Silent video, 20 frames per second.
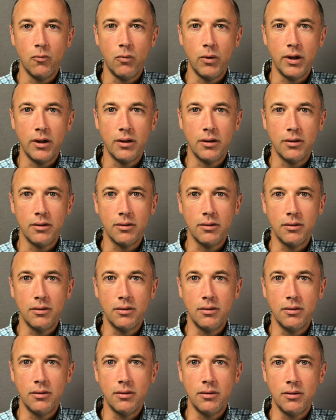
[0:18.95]
where
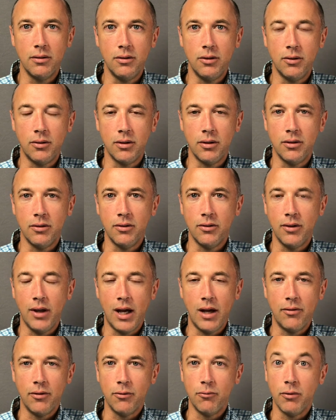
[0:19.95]
you can just
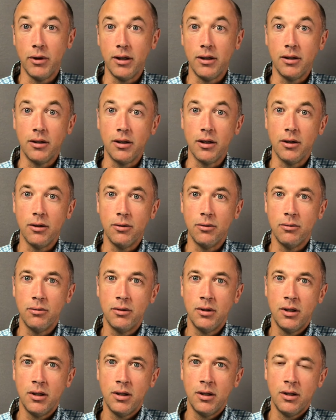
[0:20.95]
have it ready to
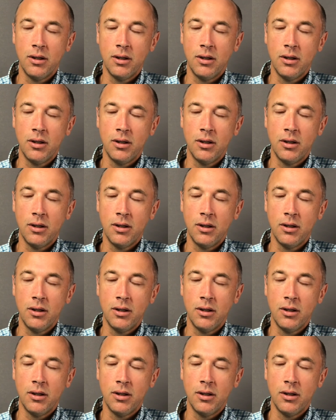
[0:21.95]
go.